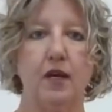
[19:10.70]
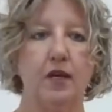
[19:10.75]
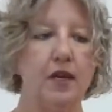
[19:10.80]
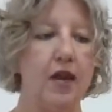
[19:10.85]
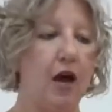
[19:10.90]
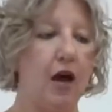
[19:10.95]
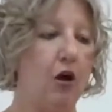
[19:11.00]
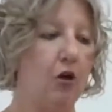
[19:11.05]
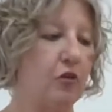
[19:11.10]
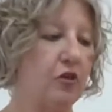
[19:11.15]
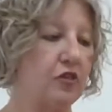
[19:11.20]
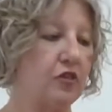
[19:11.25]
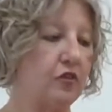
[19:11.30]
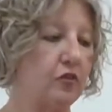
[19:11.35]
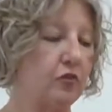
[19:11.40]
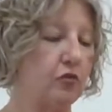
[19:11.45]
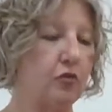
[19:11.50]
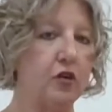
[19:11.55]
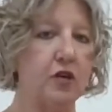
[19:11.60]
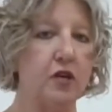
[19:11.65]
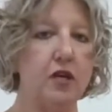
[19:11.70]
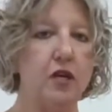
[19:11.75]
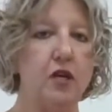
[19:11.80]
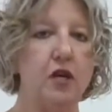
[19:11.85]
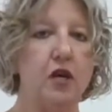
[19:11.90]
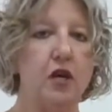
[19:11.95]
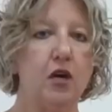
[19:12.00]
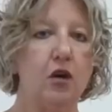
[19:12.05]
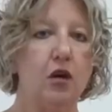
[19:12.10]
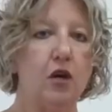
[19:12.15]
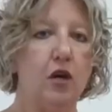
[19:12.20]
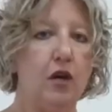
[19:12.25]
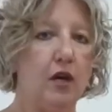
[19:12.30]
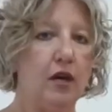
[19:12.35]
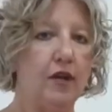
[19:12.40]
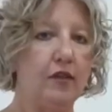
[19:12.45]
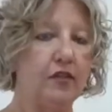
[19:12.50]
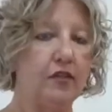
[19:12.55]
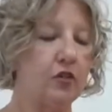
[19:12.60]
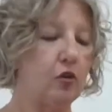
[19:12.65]
Now with this one,
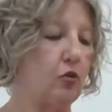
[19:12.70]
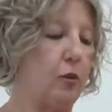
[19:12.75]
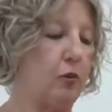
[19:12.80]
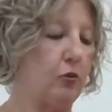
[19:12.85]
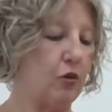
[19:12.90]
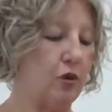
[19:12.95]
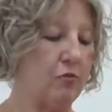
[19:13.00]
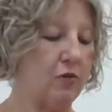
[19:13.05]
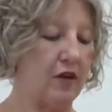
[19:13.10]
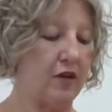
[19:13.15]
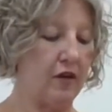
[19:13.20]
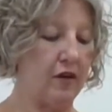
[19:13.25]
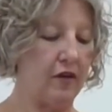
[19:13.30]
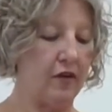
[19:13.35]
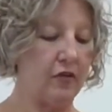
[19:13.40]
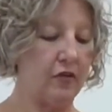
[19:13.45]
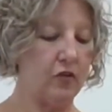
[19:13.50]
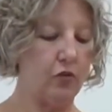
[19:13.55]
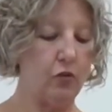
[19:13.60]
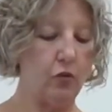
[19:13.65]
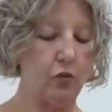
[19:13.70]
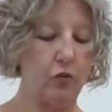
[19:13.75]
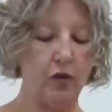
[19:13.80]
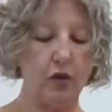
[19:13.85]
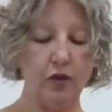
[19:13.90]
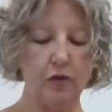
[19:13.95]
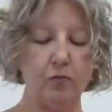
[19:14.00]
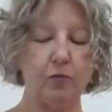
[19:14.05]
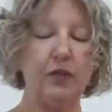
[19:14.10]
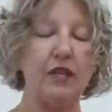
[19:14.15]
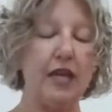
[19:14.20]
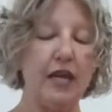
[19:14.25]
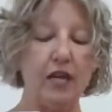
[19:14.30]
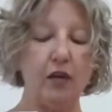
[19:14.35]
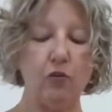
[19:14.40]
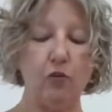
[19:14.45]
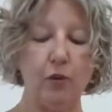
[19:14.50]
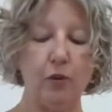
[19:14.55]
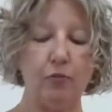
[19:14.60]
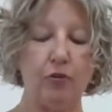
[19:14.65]
it's the whipped cream because you it's
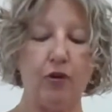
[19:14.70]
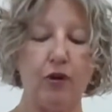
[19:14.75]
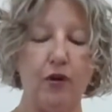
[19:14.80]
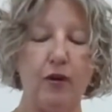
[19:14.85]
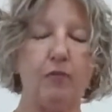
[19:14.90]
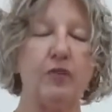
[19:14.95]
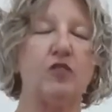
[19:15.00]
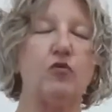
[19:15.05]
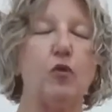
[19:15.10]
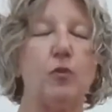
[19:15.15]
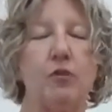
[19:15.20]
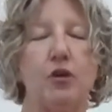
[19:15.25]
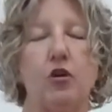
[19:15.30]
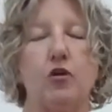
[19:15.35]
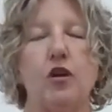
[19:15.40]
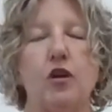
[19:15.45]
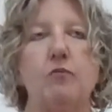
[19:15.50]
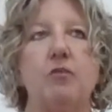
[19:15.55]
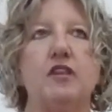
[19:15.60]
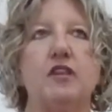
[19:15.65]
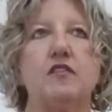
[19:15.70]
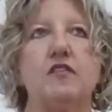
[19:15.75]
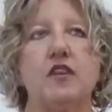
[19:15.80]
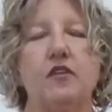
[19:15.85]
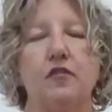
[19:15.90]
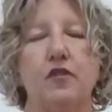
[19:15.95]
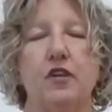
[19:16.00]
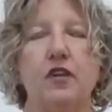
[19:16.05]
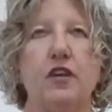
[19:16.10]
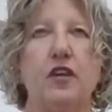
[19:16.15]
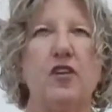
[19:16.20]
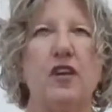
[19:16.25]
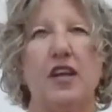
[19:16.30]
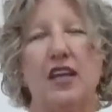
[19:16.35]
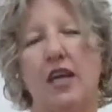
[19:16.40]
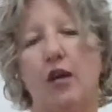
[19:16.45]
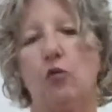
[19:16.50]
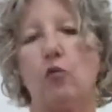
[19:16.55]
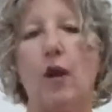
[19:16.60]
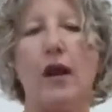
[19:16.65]
plain whipped cream, it's whipping cream, but the stuff that you get
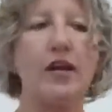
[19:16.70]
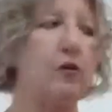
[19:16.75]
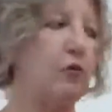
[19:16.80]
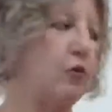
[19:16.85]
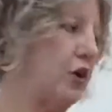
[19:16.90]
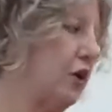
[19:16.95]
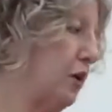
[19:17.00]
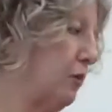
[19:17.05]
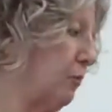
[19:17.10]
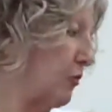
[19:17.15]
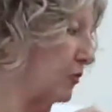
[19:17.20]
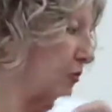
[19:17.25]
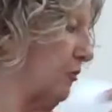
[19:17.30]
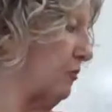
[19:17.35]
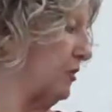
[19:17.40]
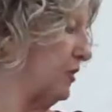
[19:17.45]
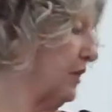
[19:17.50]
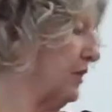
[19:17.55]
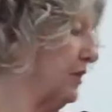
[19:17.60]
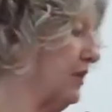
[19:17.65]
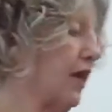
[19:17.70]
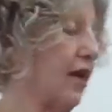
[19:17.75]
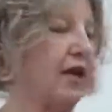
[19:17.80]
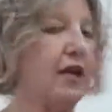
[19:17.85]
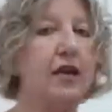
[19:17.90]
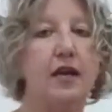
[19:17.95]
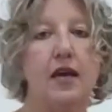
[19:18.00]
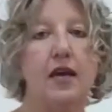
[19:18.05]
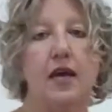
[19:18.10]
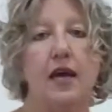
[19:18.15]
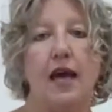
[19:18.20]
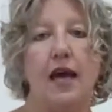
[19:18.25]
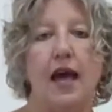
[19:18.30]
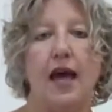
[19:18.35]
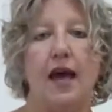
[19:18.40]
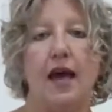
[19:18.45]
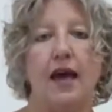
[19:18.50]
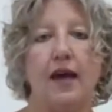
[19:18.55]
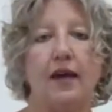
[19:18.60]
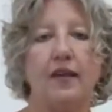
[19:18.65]
like Reddi-wip or something like that
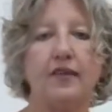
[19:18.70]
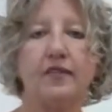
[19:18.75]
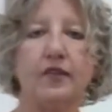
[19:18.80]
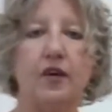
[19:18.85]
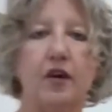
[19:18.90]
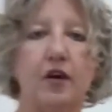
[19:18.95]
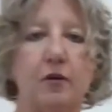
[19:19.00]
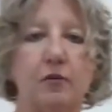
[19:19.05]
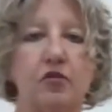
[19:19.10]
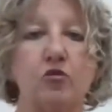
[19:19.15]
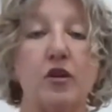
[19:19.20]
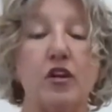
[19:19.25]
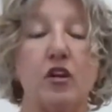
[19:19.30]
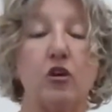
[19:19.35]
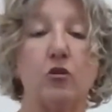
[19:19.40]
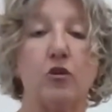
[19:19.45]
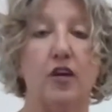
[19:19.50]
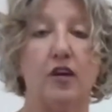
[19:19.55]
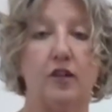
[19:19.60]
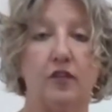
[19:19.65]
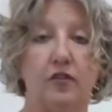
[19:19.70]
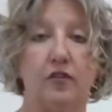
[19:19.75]
has um, sweetener in it.